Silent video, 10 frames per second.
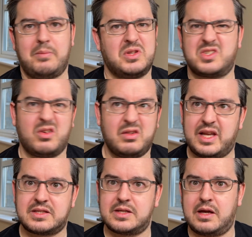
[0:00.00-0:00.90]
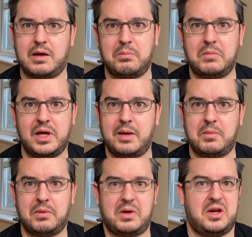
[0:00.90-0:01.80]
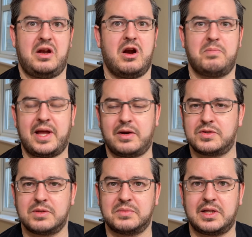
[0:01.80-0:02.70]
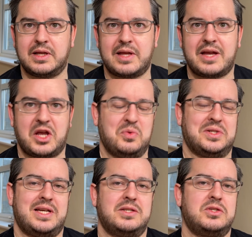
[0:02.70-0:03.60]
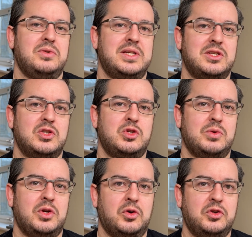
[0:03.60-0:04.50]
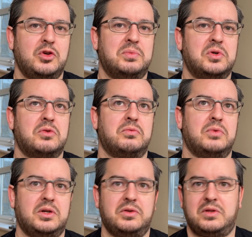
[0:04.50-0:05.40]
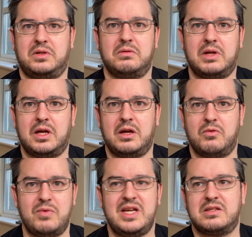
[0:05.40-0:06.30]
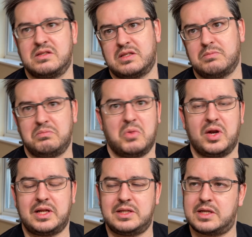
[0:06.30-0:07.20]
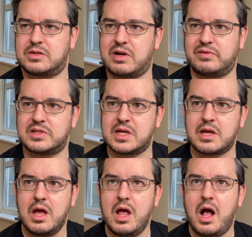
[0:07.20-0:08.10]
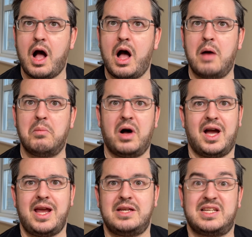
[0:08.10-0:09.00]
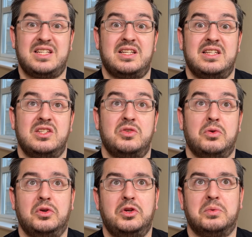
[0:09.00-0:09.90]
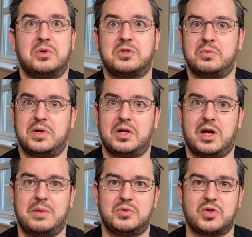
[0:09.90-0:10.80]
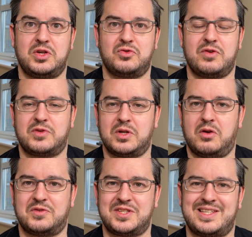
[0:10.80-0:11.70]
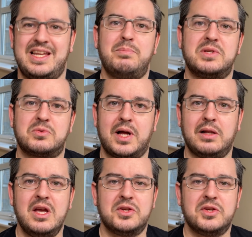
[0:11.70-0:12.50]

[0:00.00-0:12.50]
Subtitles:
So let's say I'm on an airplane or something like that, I will tend to listen to an audiobook rather than read, because I'm more likely to get travel sick. I tend to listen to audiobooks when I'm trying to drift off to sleep as well.